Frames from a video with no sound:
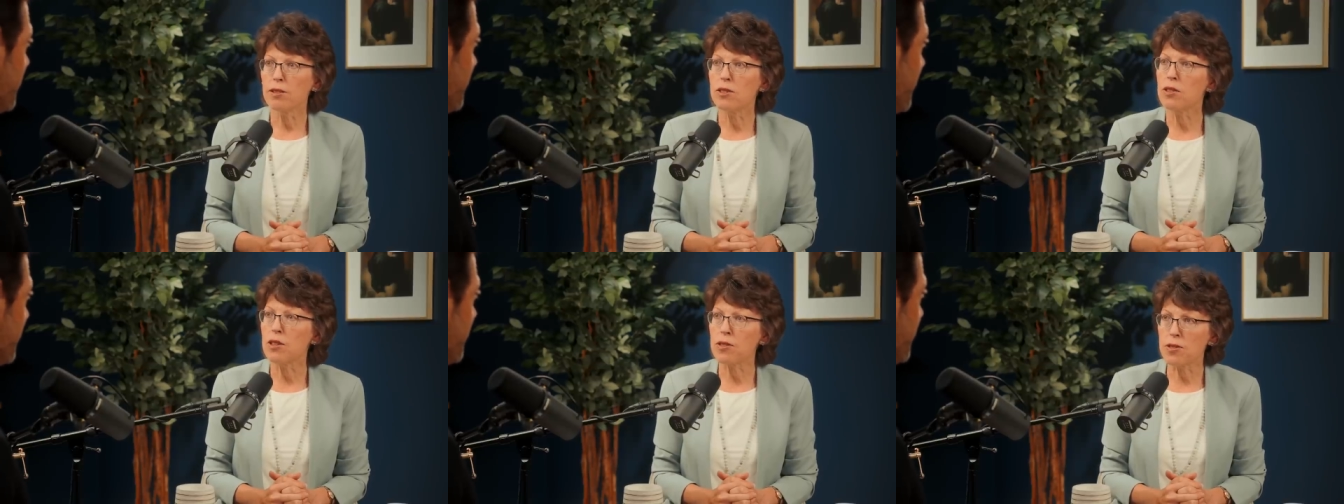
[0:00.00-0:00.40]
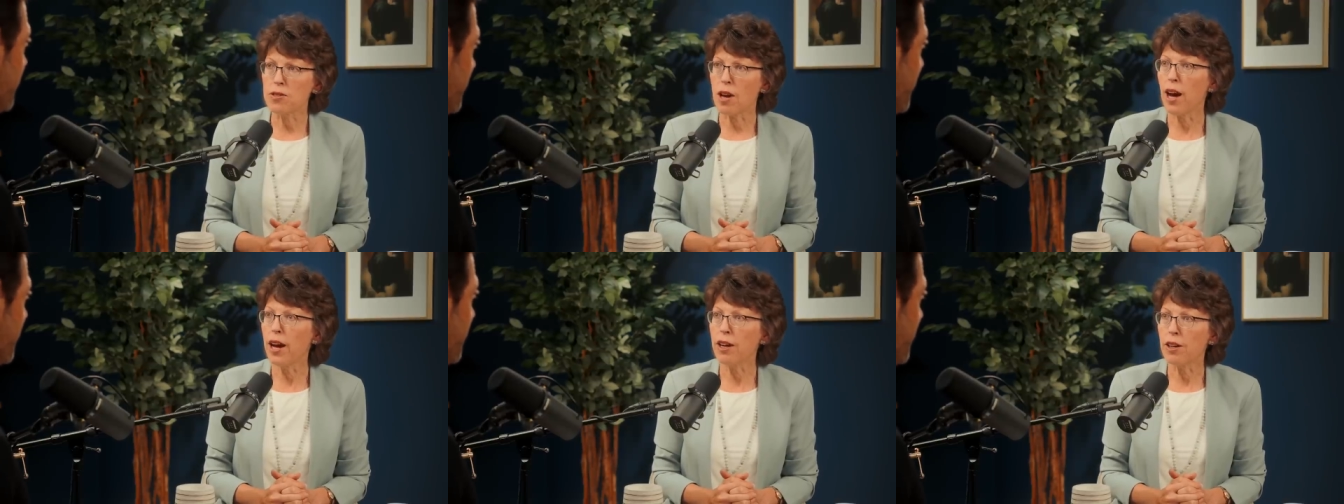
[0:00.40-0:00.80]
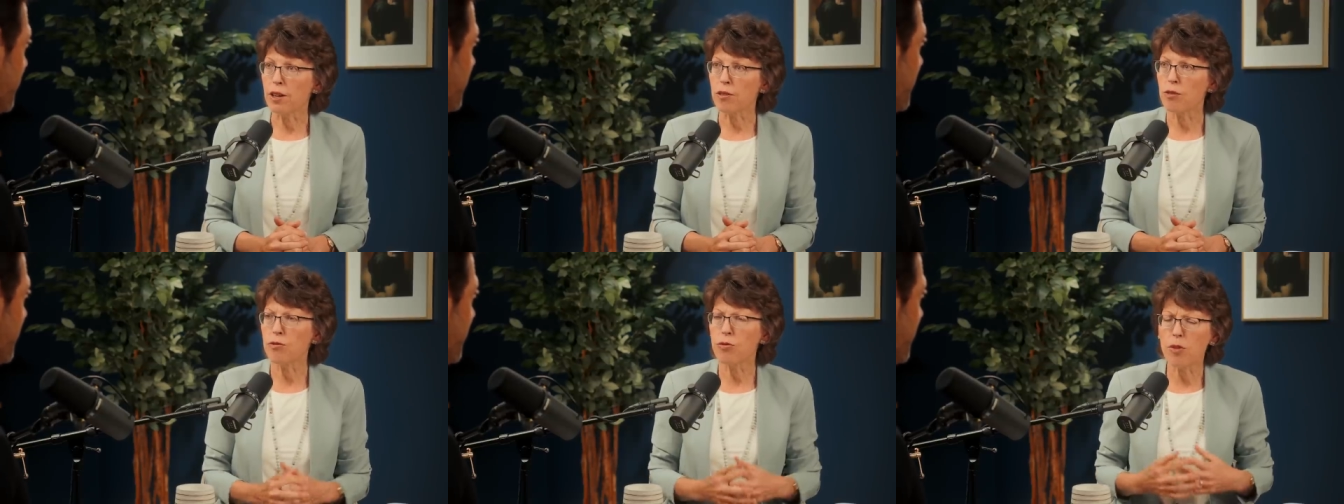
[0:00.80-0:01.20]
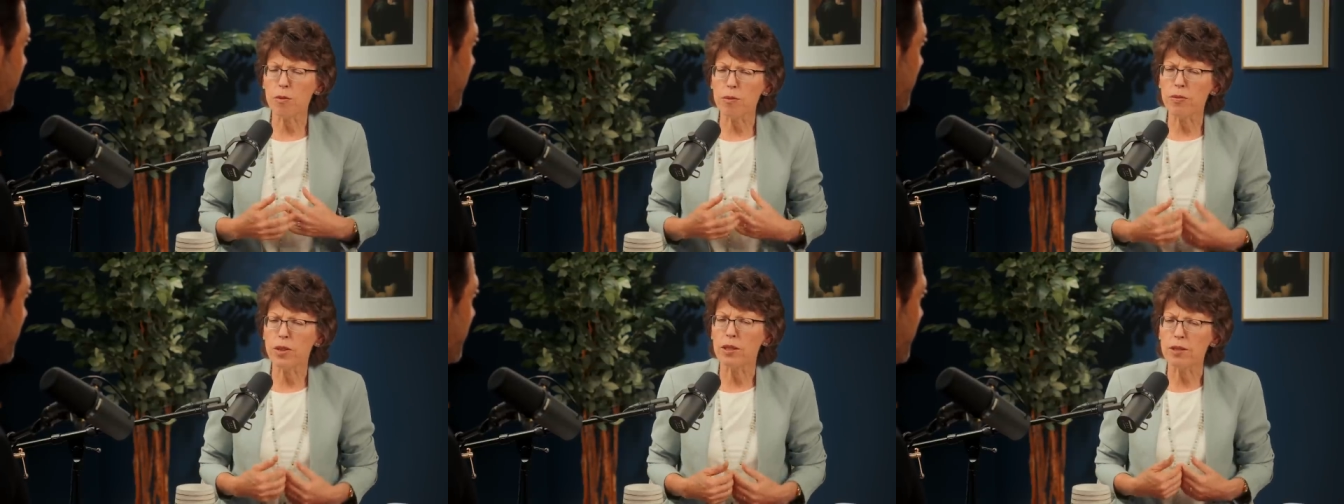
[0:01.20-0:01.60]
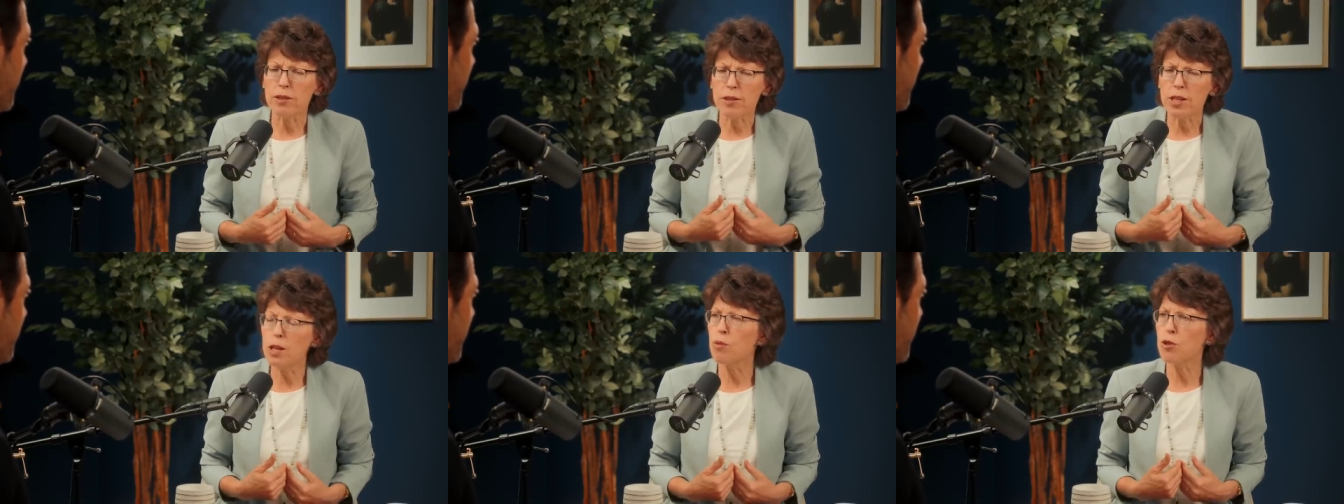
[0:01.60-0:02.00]
desire from the
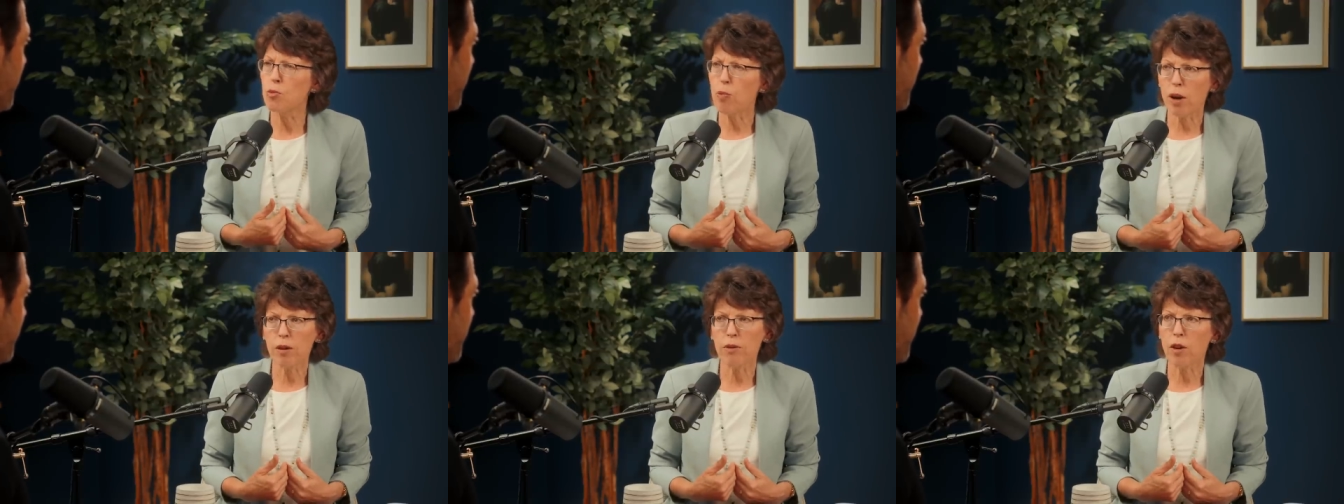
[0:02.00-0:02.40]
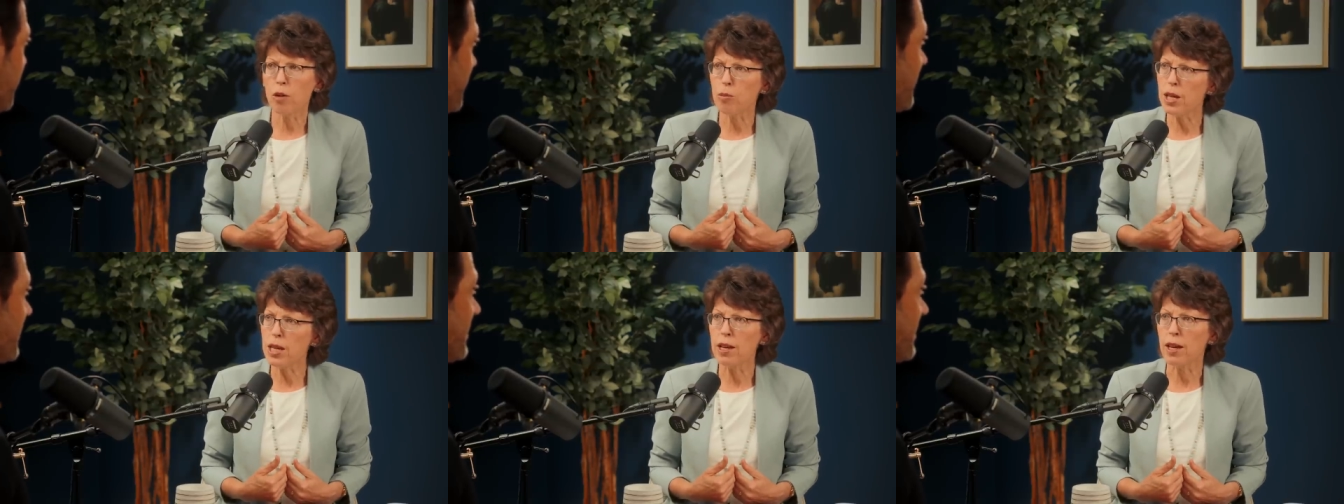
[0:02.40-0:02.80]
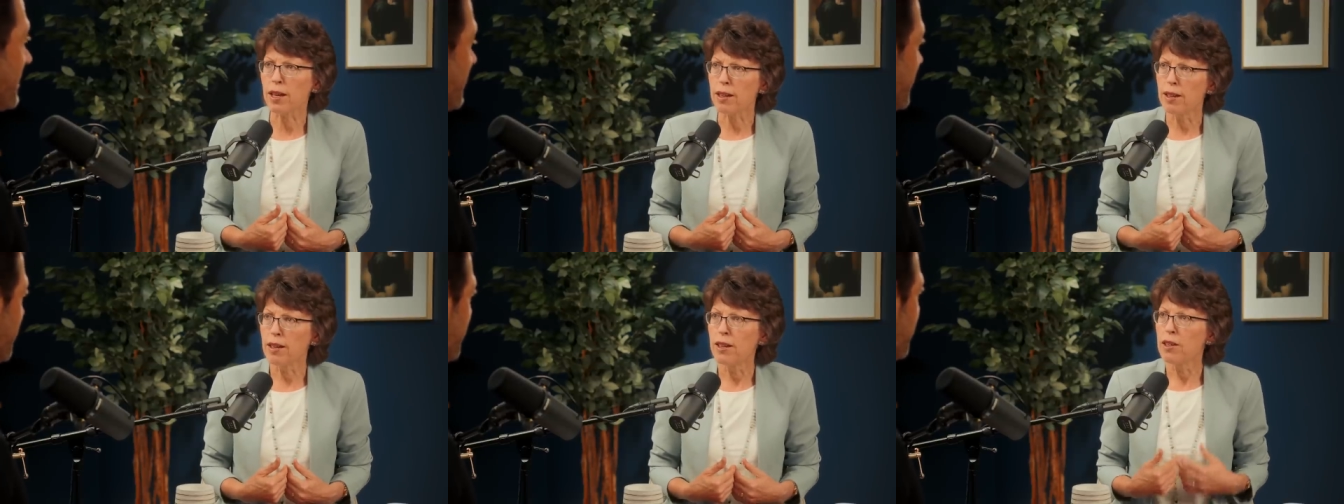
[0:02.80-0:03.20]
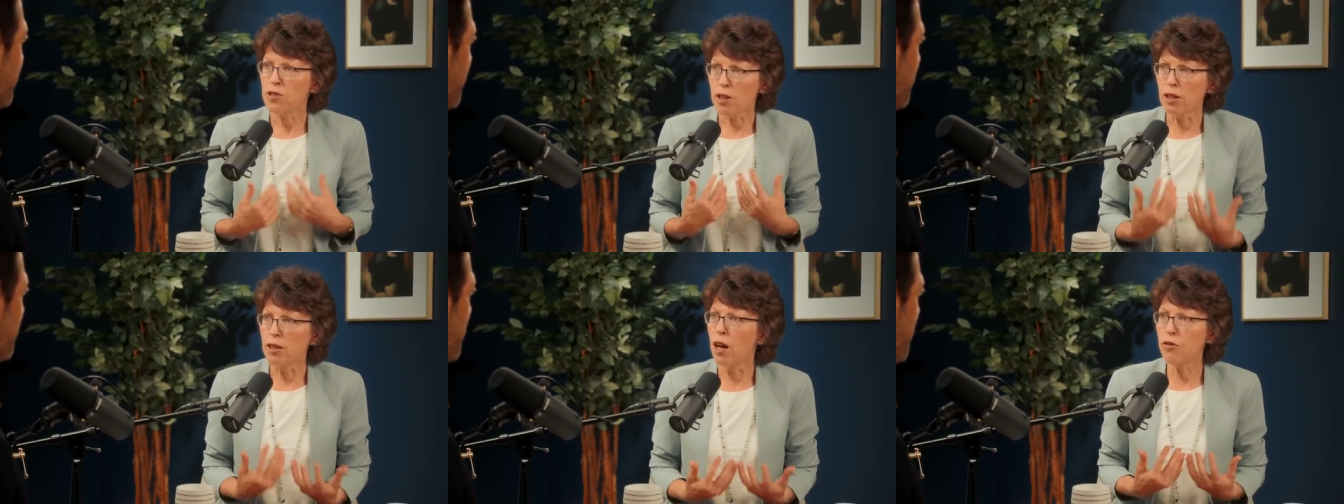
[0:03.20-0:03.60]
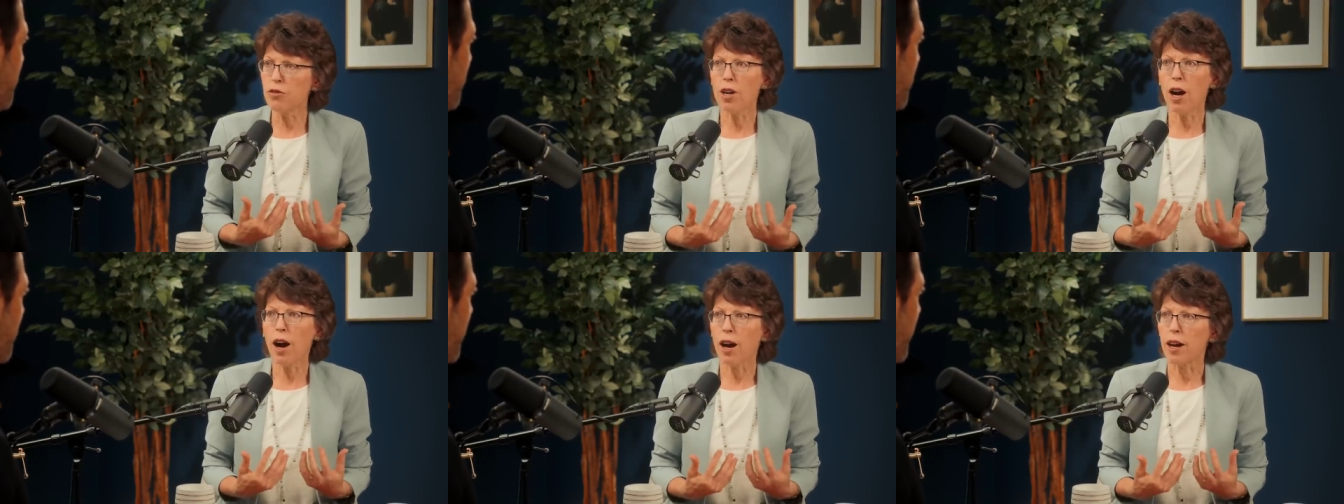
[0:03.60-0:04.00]
deepest part of our being to love
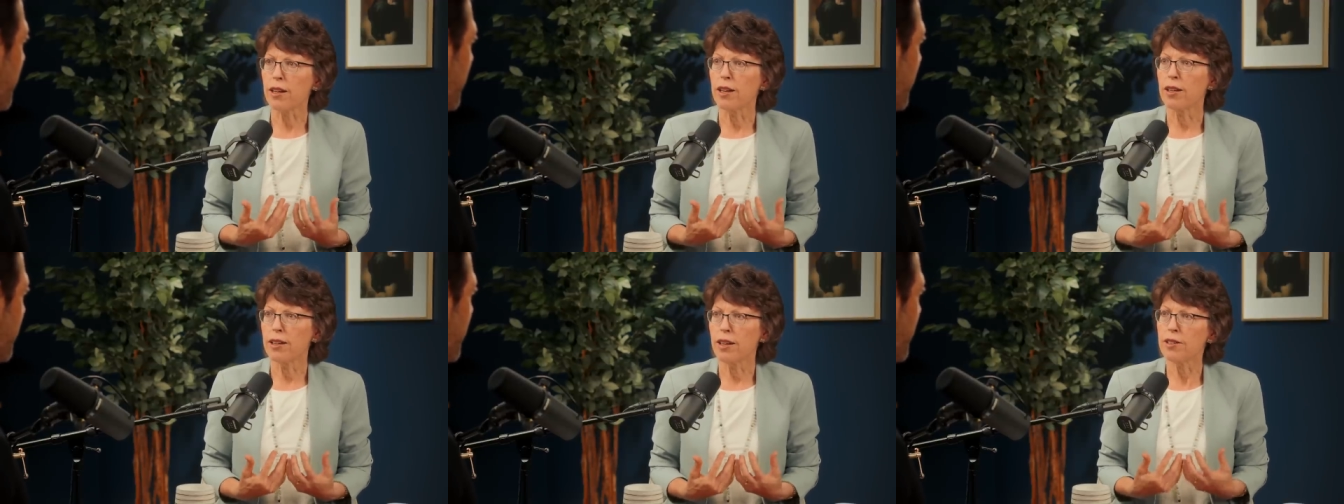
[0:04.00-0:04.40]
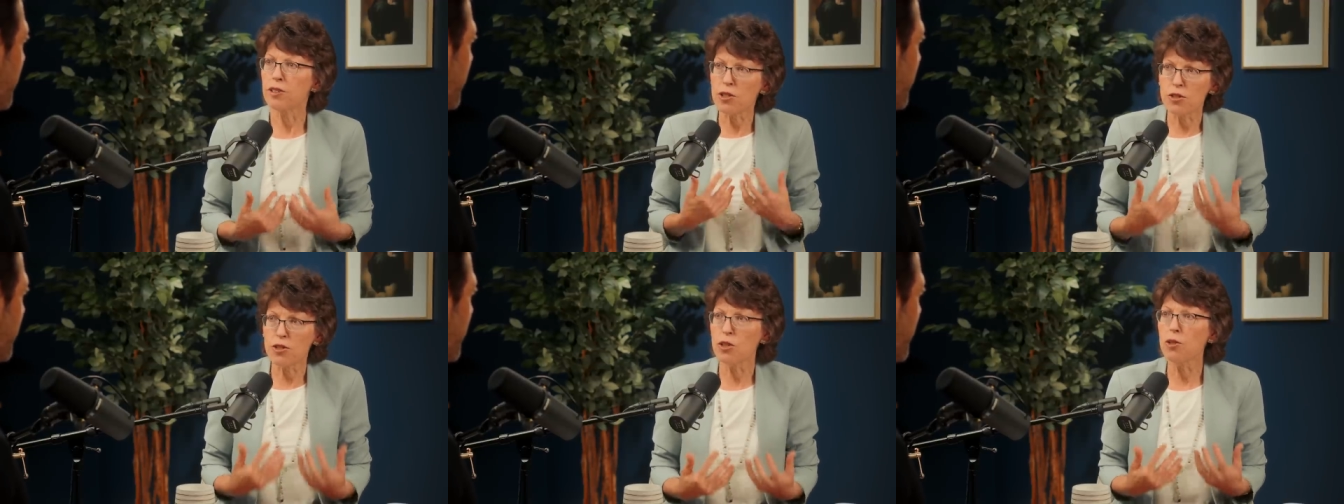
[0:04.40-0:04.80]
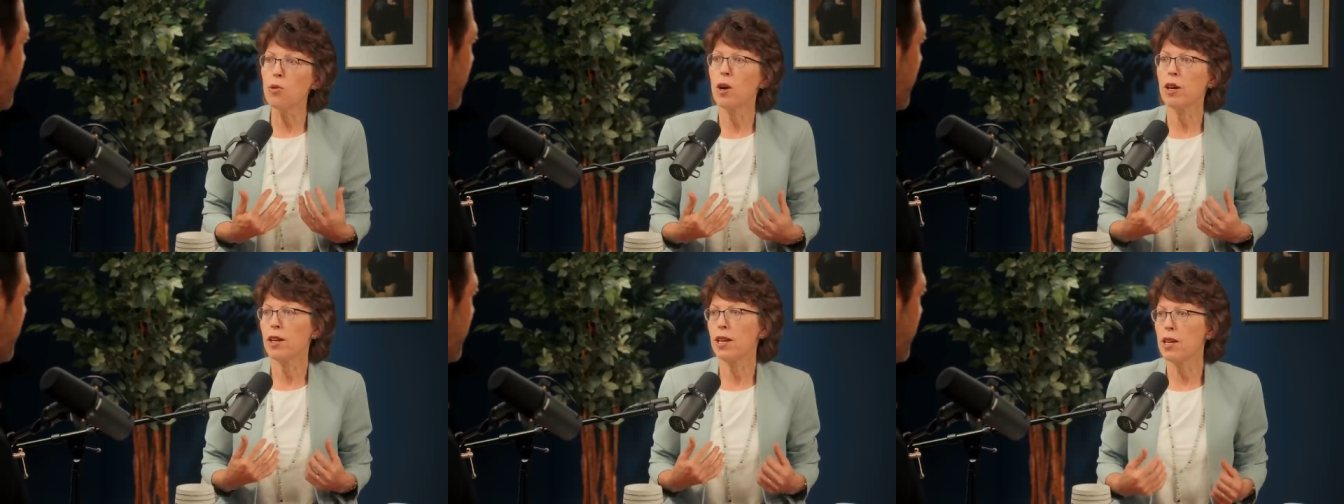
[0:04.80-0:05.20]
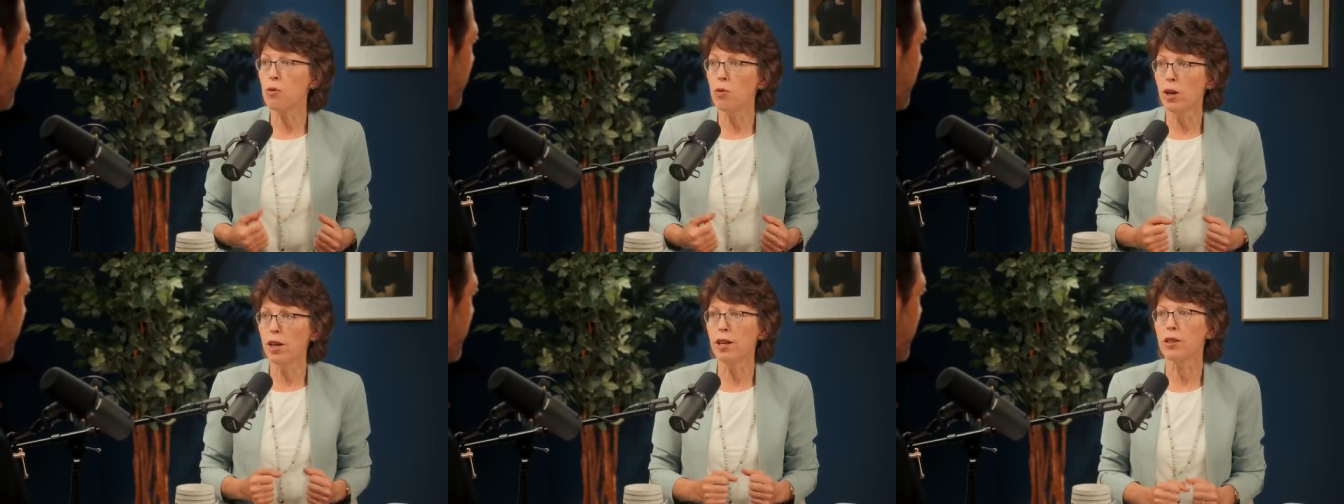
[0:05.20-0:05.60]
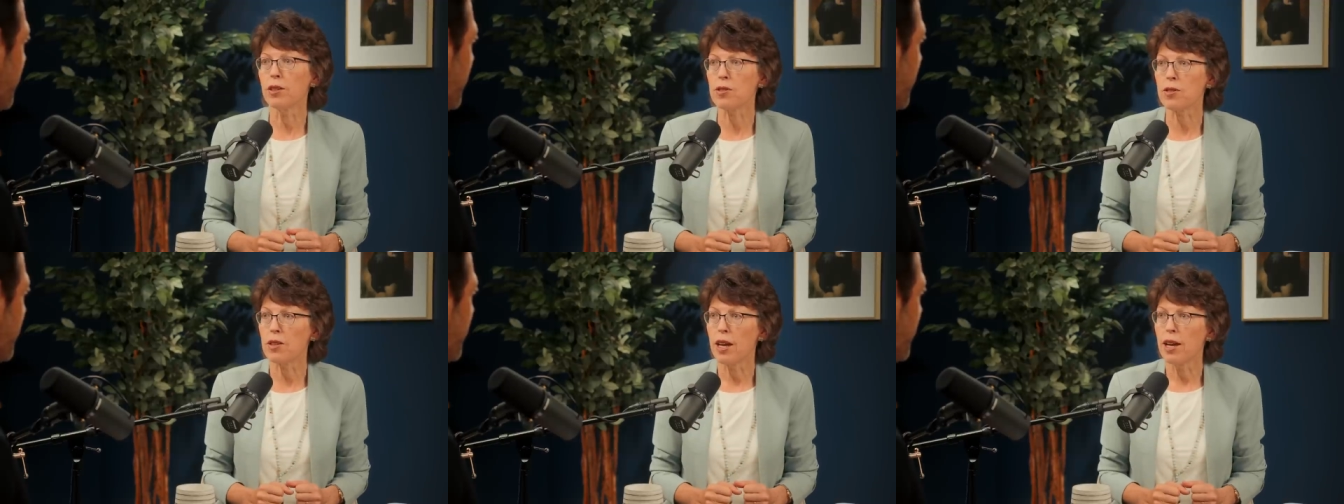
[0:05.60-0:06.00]
God and do what He
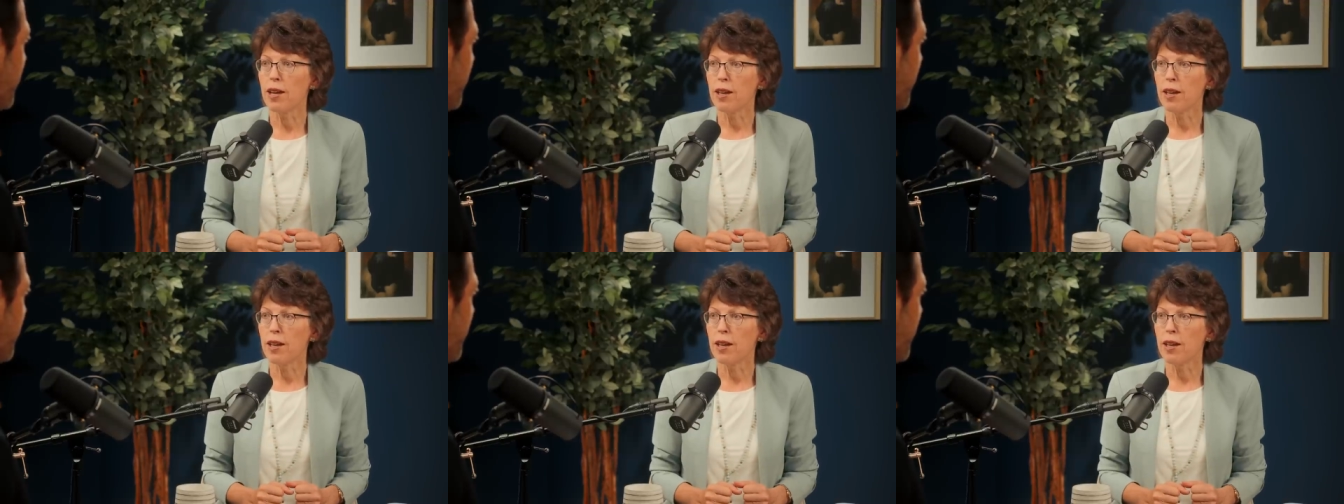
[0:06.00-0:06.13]
wills.